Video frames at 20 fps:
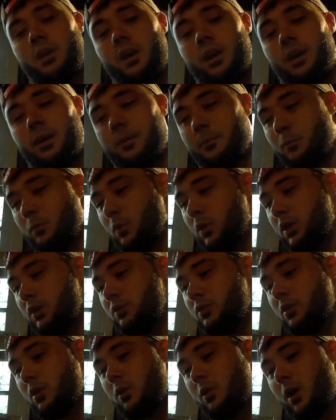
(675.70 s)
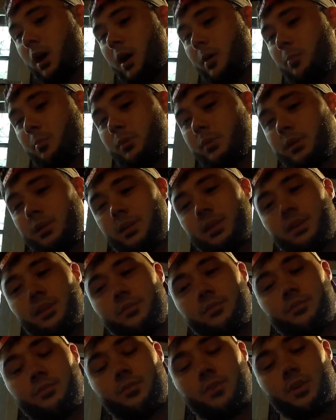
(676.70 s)
When you go up
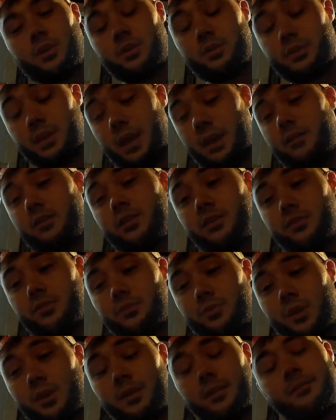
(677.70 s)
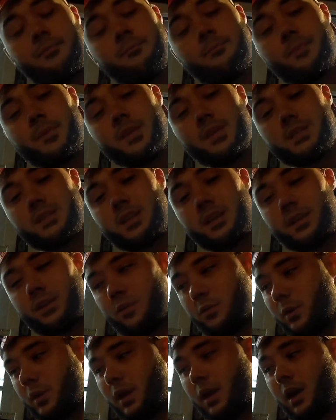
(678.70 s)
down in the front, it's like
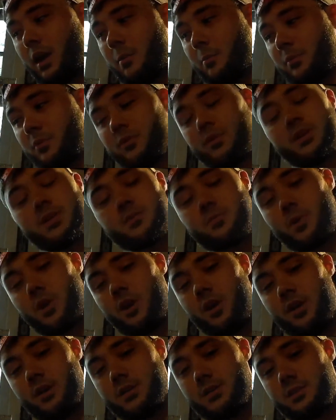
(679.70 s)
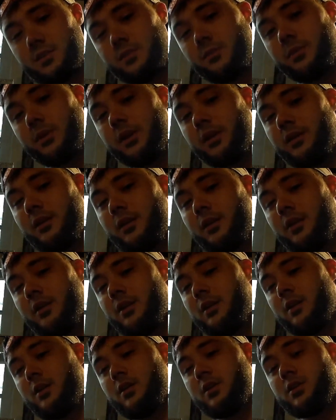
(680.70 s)
going up 3 sprockets in the rear.
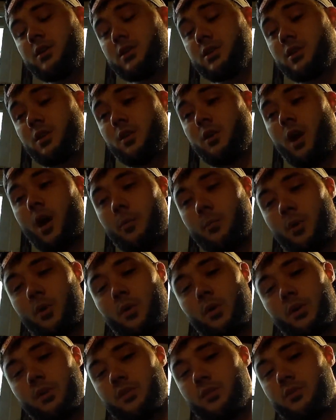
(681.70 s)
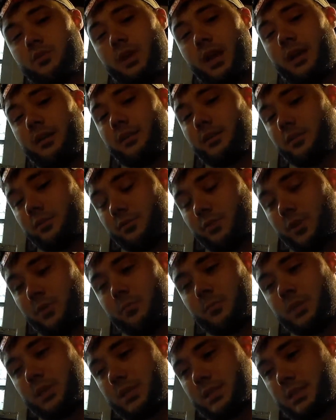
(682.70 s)
So I'm going 2 down in the
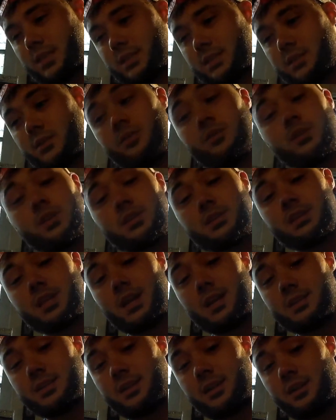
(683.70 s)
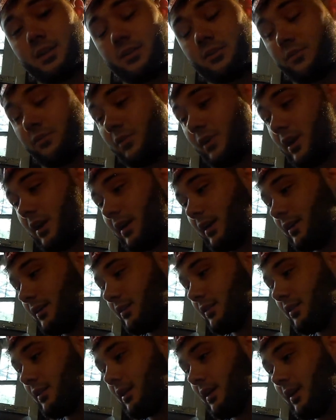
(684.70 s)
front because that's the only size that I could
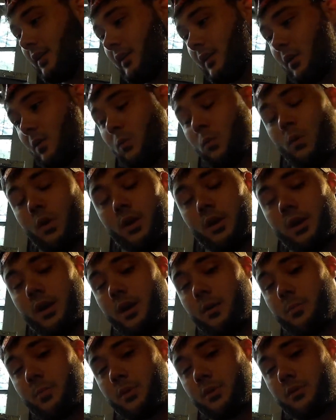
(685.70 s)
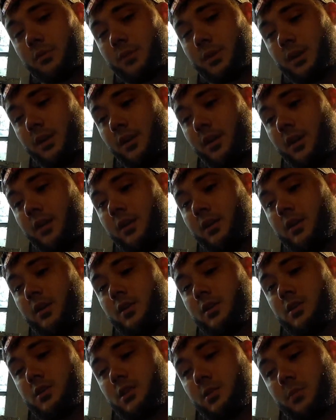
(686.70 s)
find, and then 1 up in the rear.
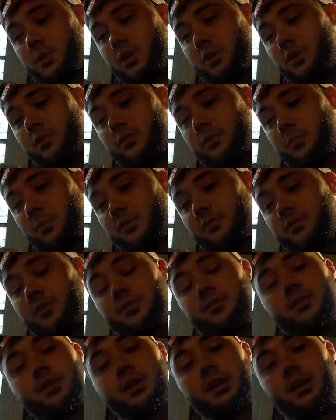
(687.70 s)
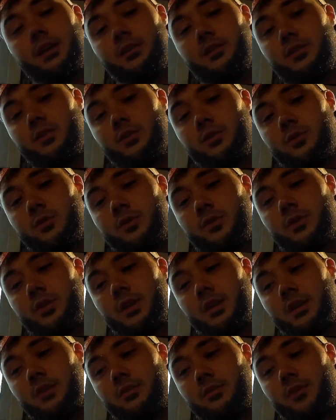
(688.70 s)
So I'm going to go from a 15
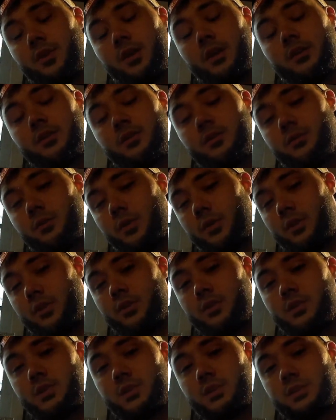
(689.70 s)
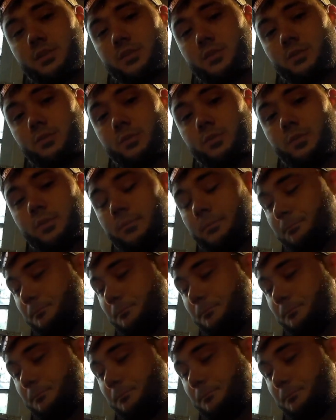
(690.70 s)
tooth in the front to a 13 tooth,